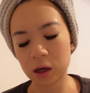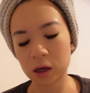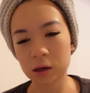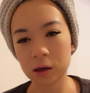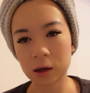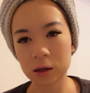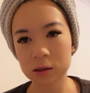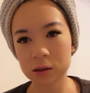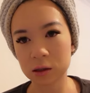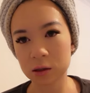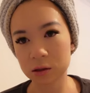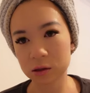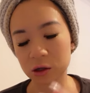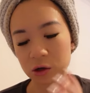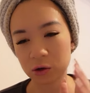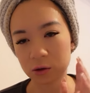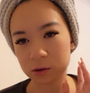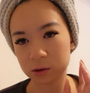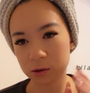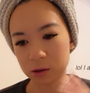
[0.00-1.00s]
Hey guys, it is
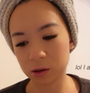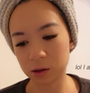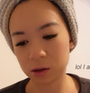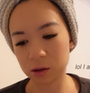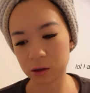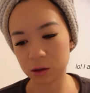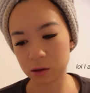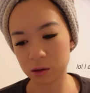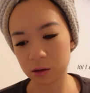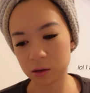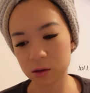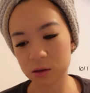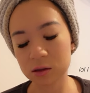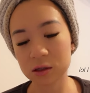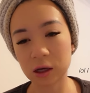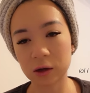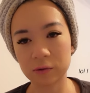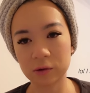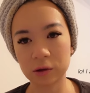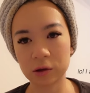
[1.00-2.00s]
currently
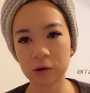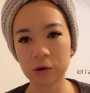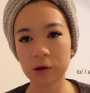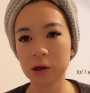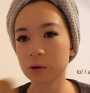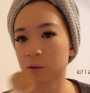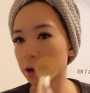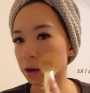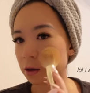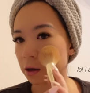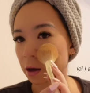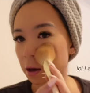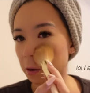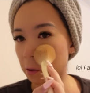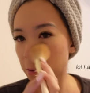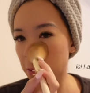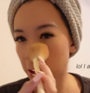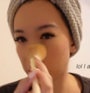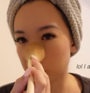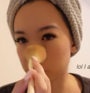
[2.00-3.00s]
7.30 right
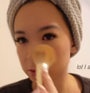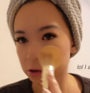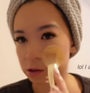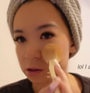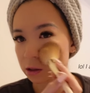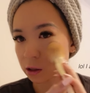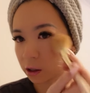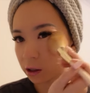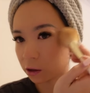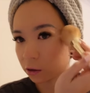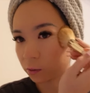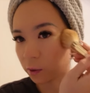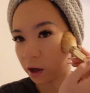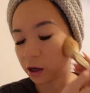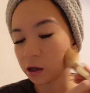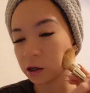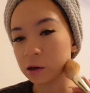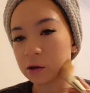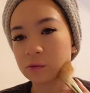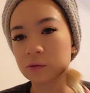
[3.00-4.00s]
now. I'm just getting
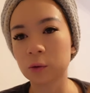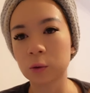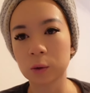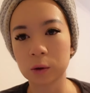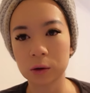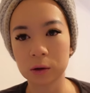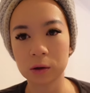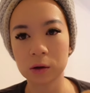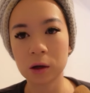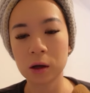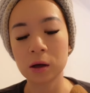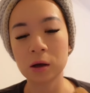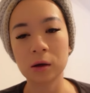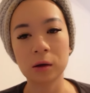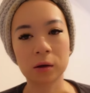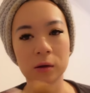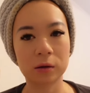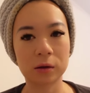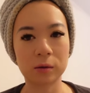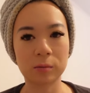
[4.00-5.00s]
ready for
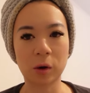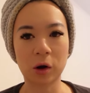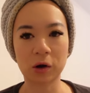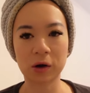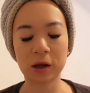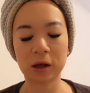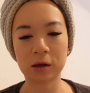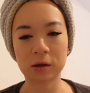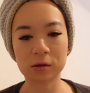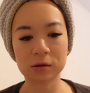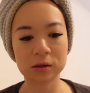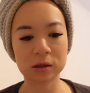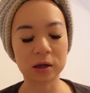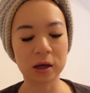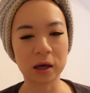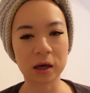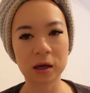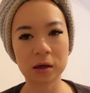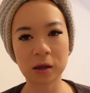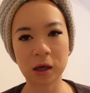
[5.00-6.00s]
the market
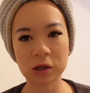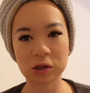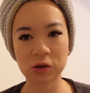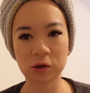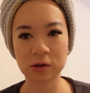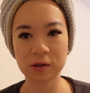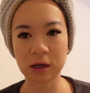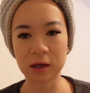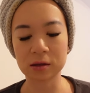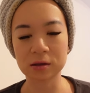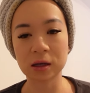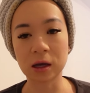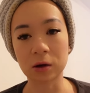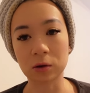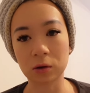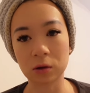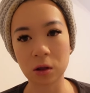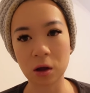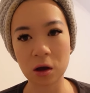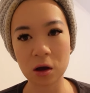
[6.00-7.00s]
today that starts at 10
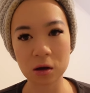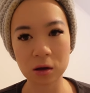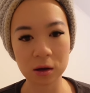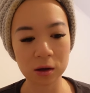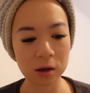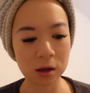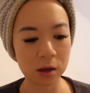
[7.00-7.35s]
o'clock.